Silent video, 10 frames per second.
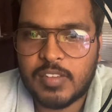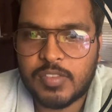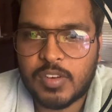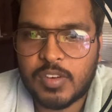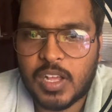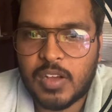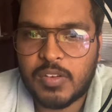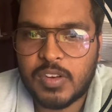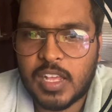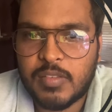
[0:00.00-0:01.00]
from now
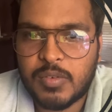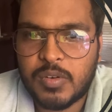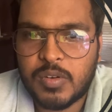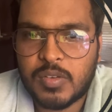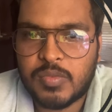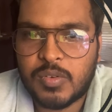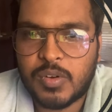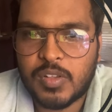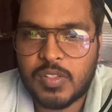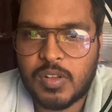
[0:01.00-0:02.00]
on I won't
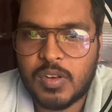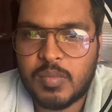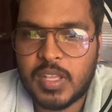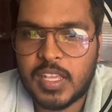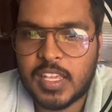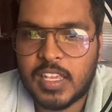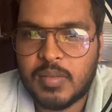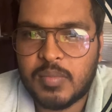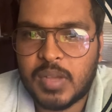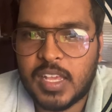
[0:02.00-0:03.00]
focus on
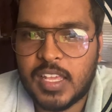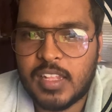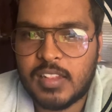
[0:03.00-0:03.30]
making my